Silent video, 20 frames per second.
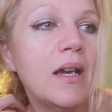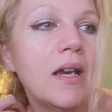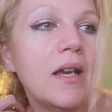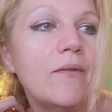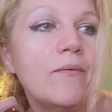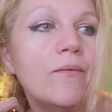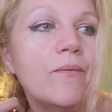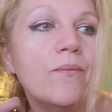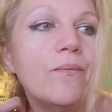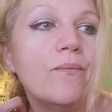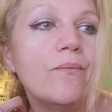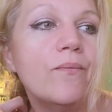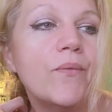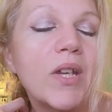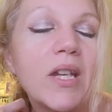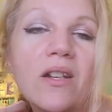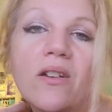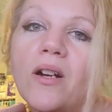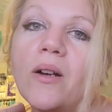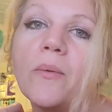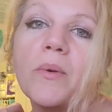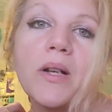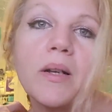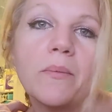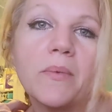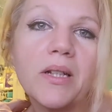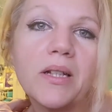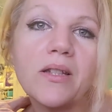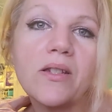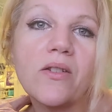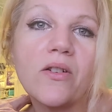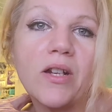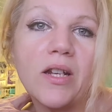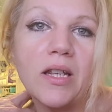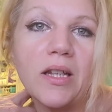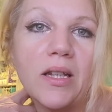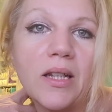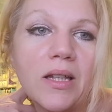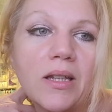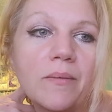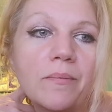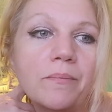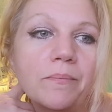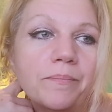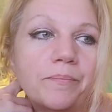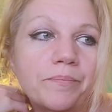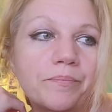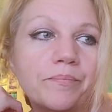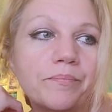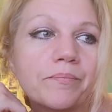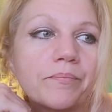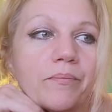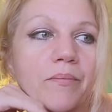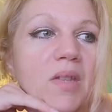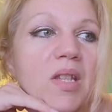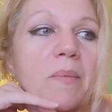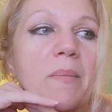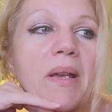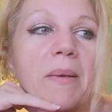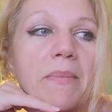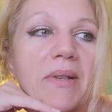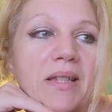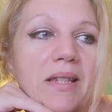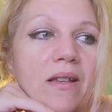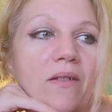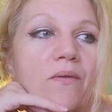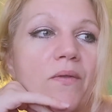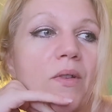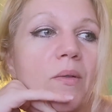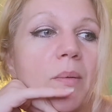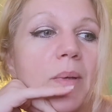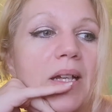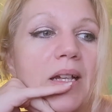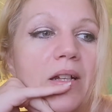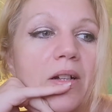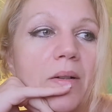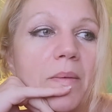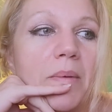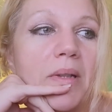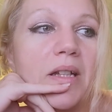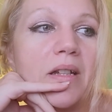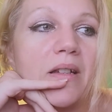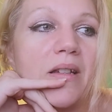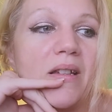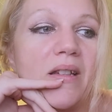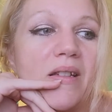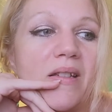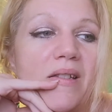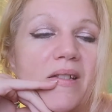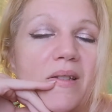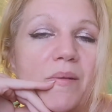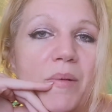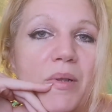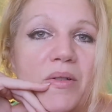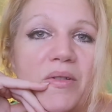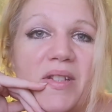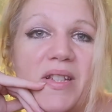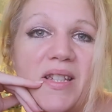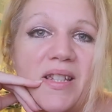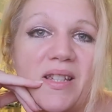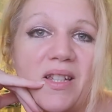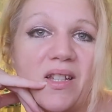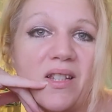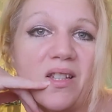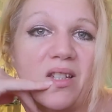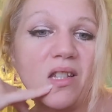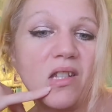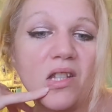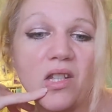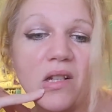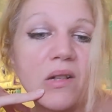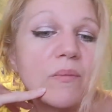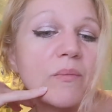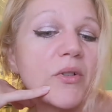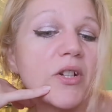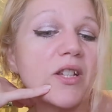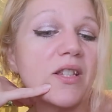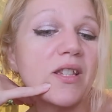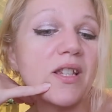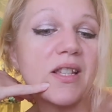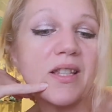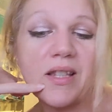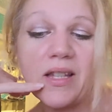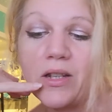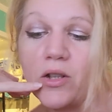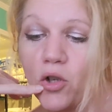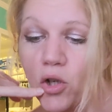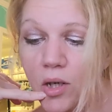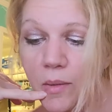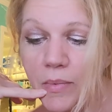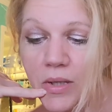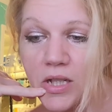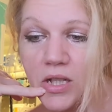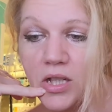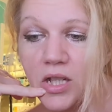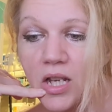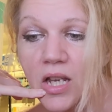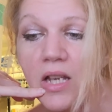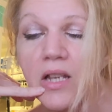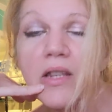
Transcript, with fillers: And figure out what I'm going to start eating to make myself feel better because the boneless, skinless chicken breast tastes like garbage.